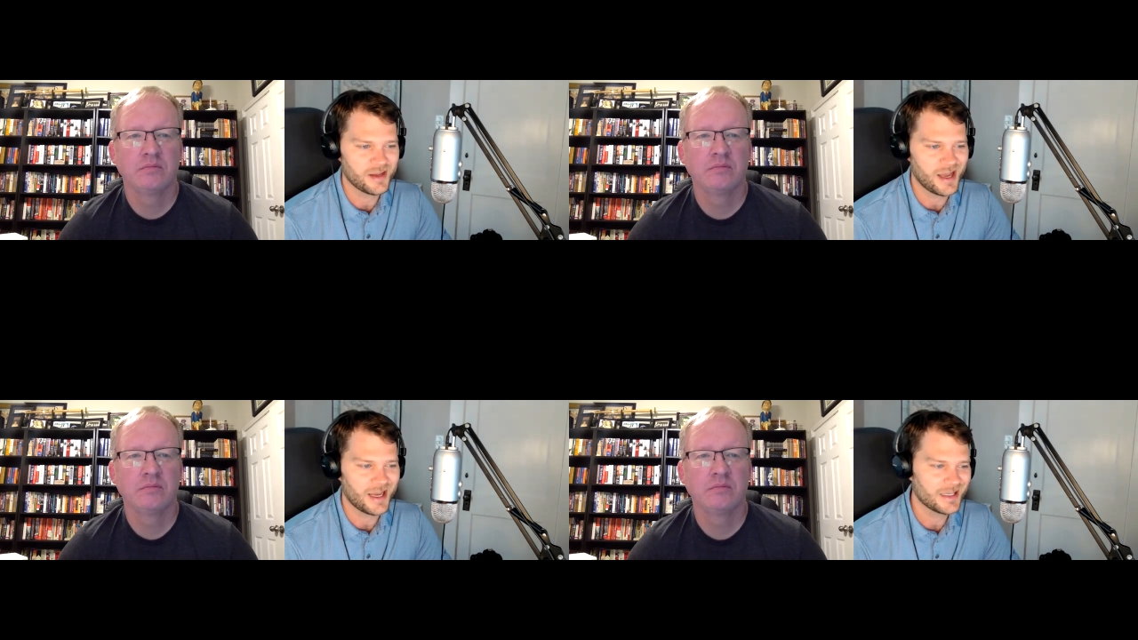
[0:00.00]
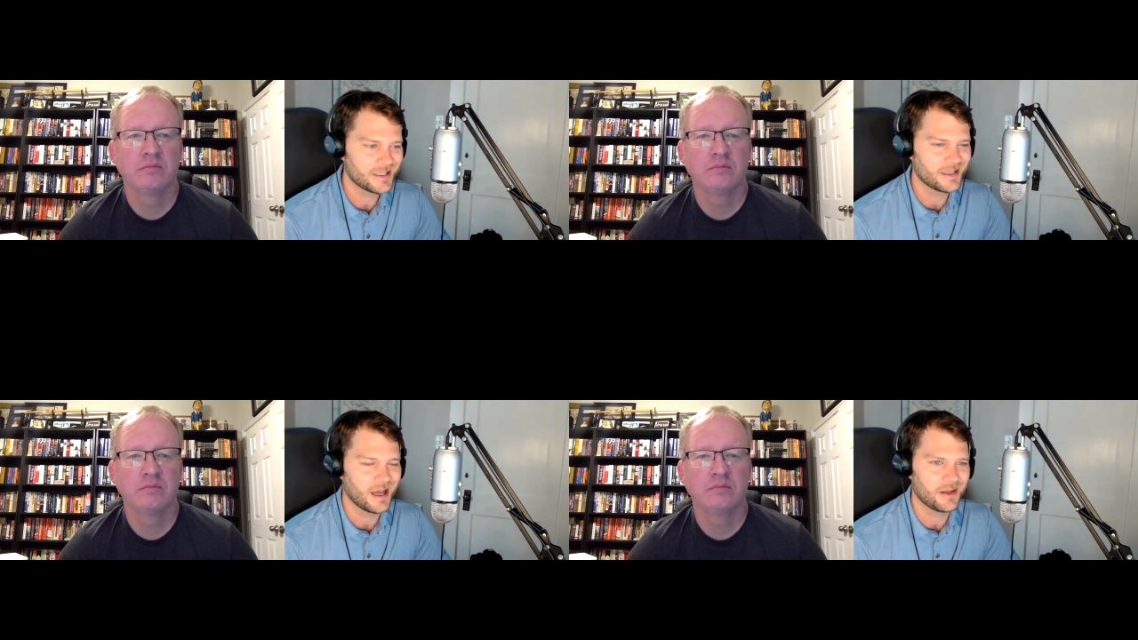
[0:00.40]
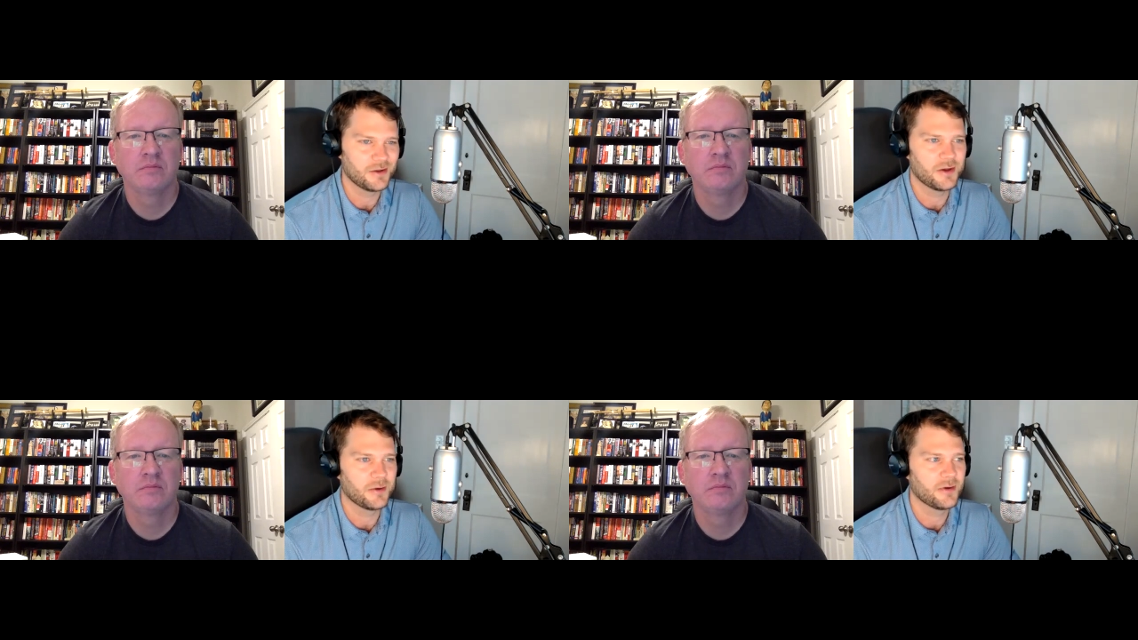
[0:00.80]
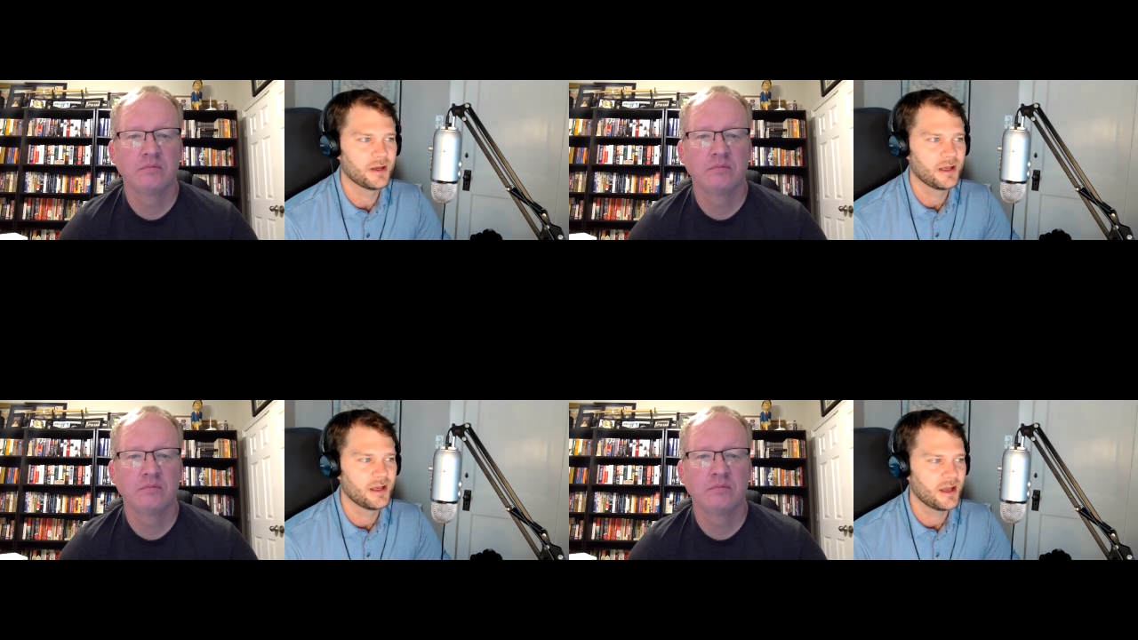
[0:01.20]
Speaker 1: that I did not know.
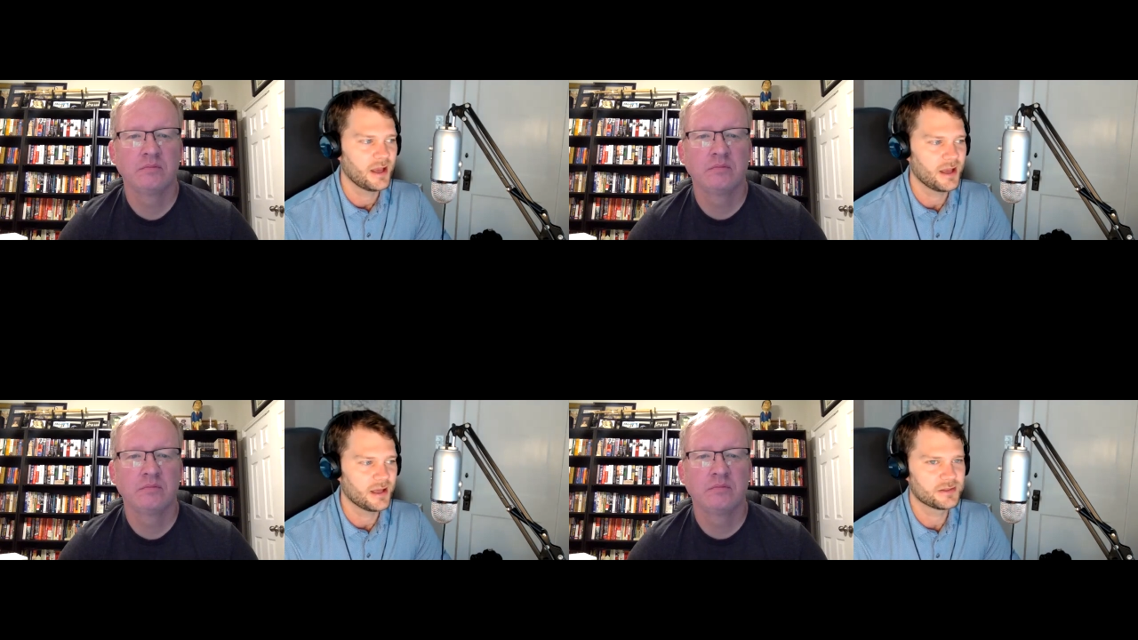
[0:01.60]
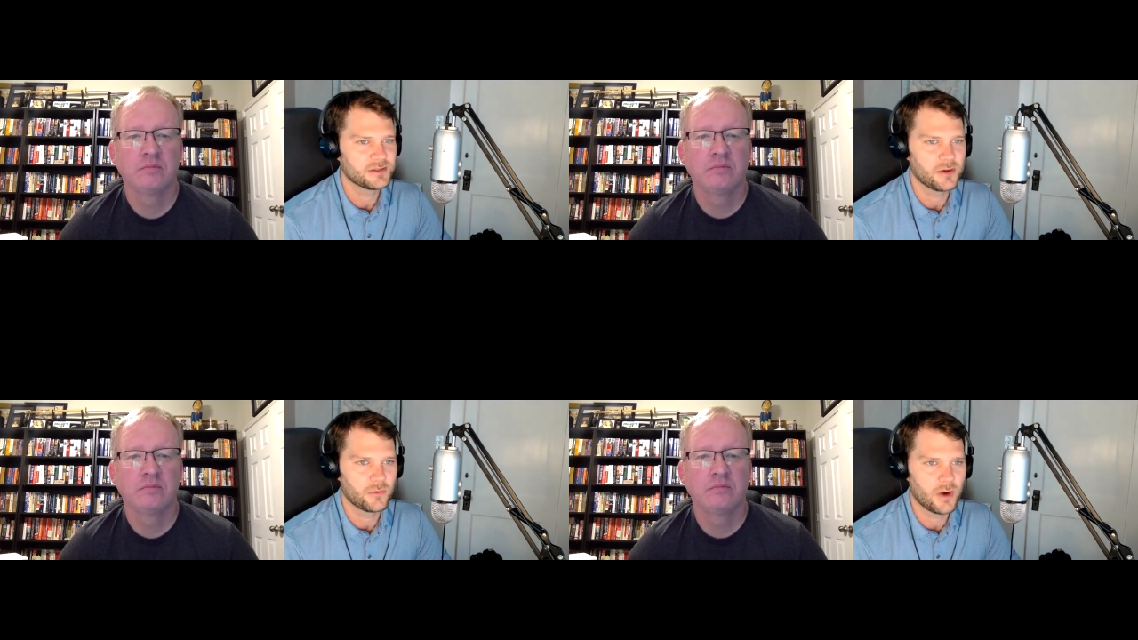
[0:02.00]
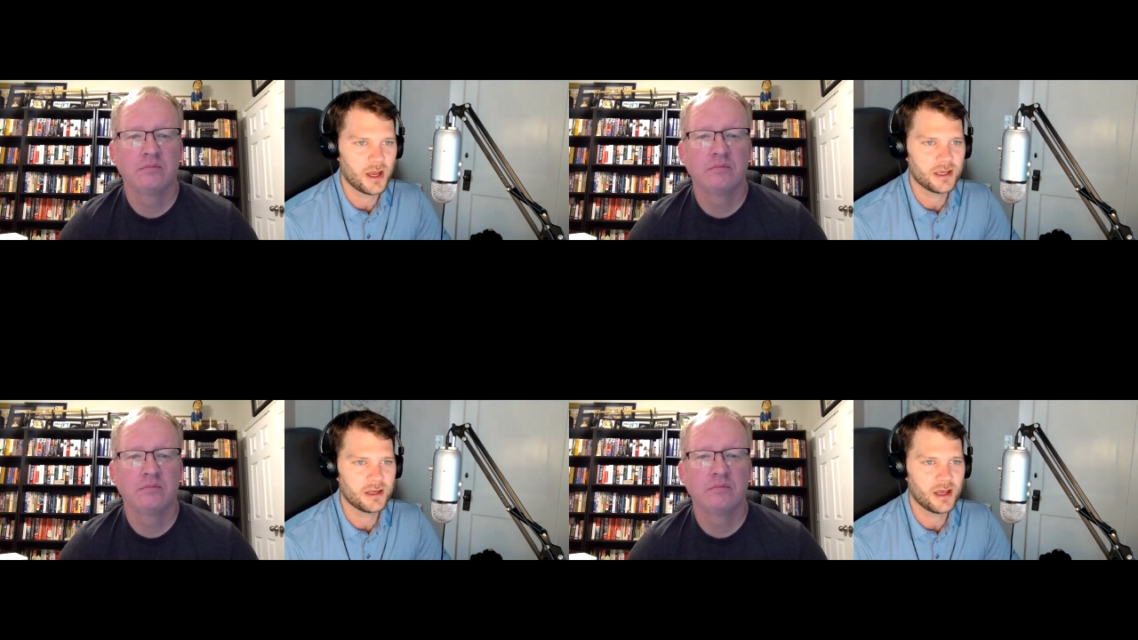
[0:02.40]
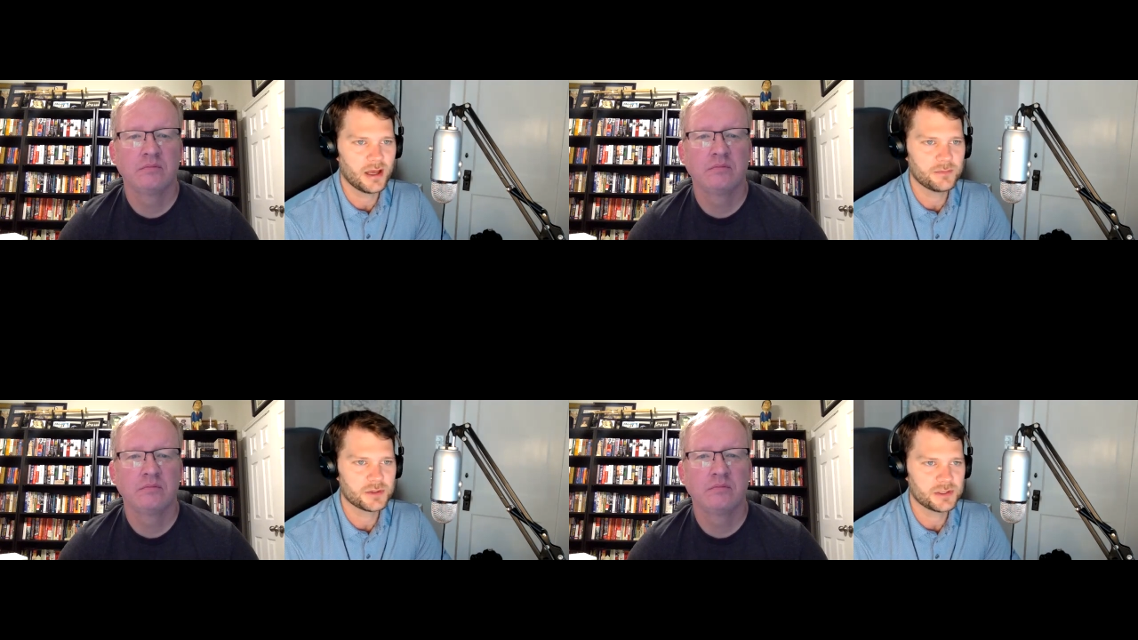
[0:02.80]
And so, Ryan,
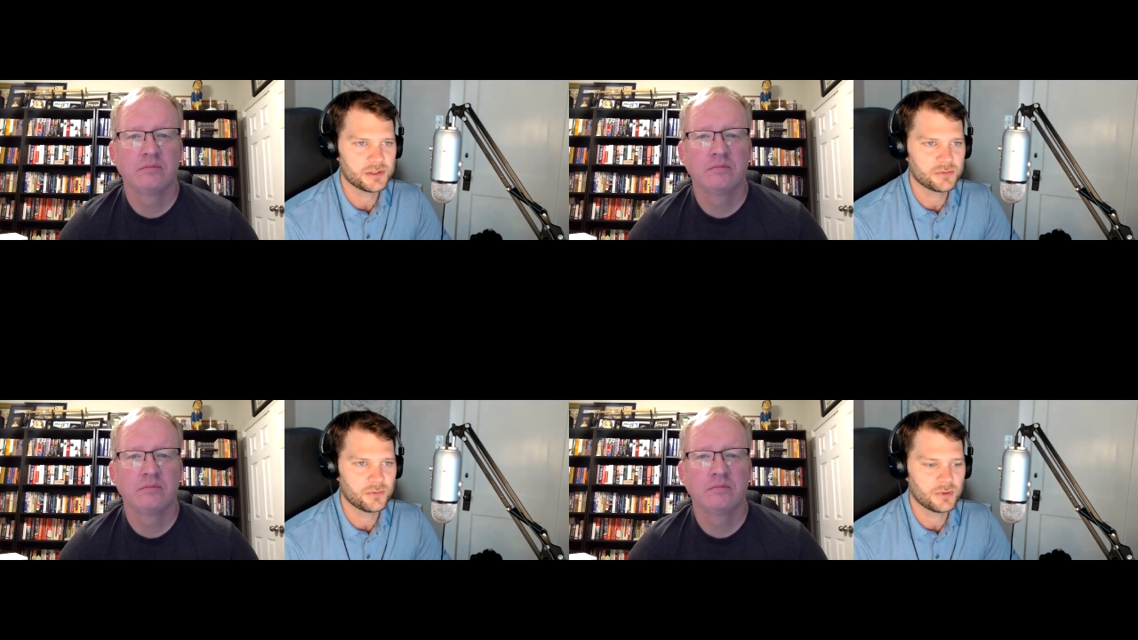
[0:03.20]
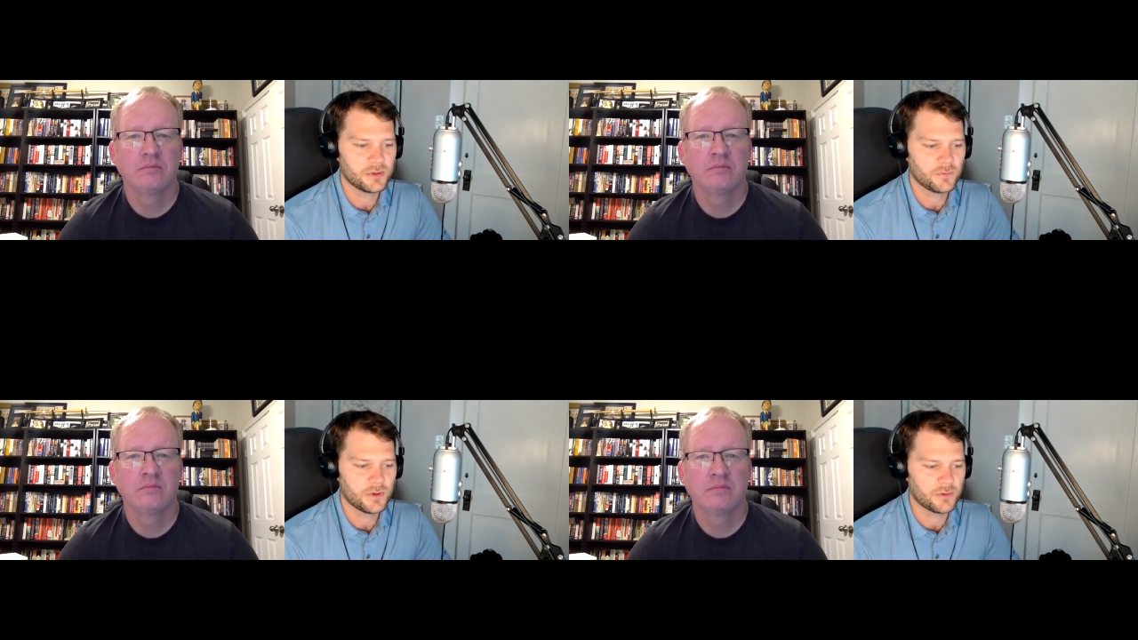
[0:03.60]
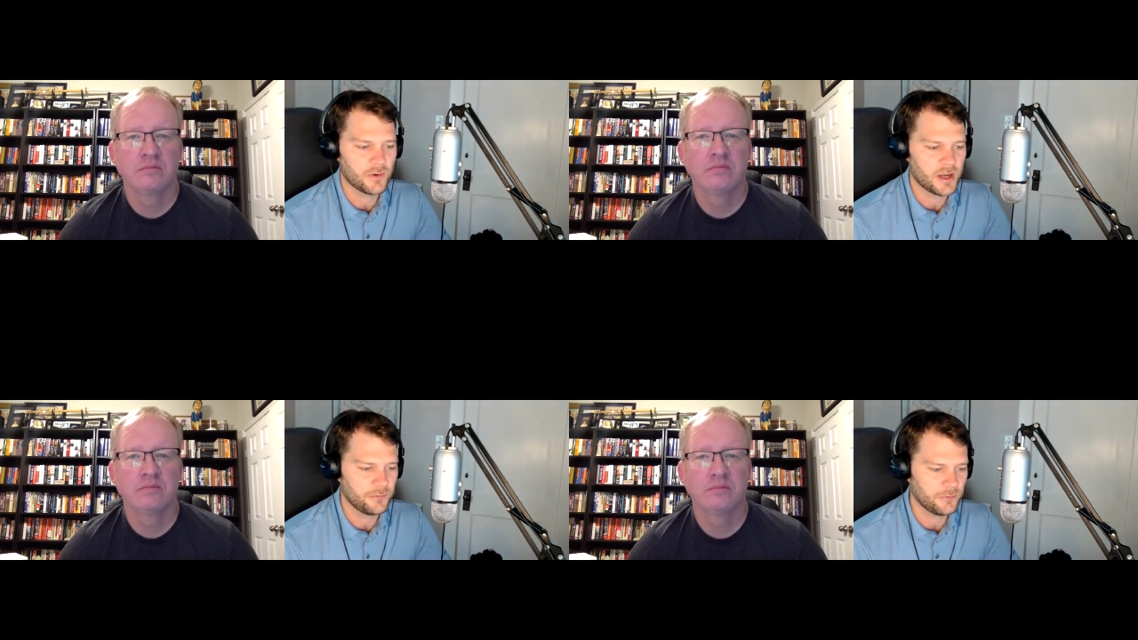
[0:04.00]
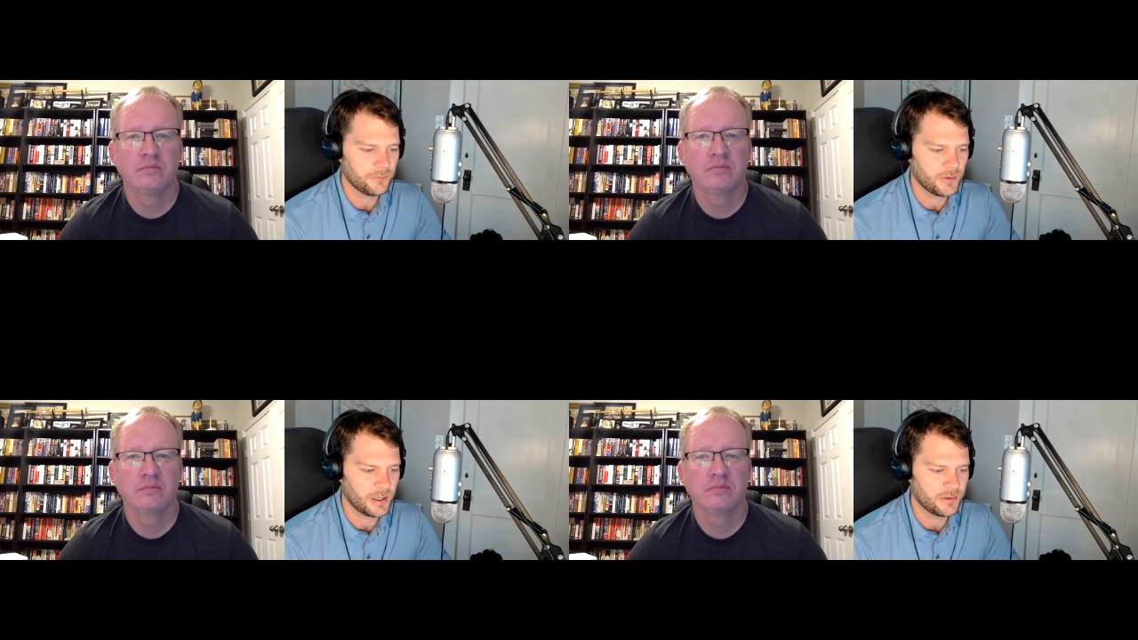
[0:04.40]
I'm just really grateful
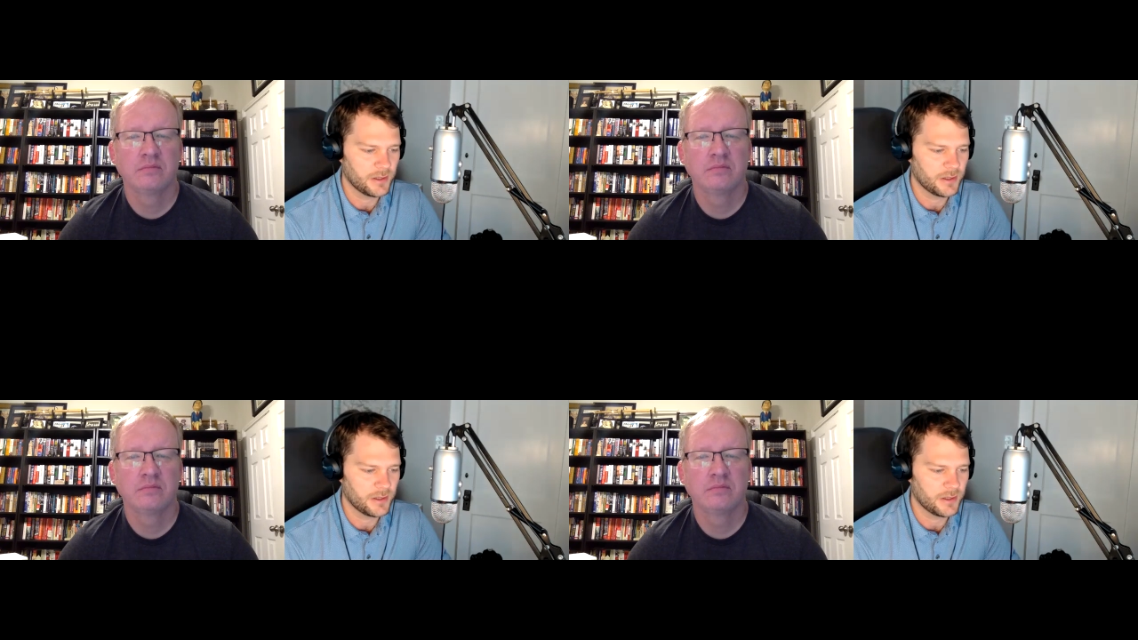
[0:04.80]
uh,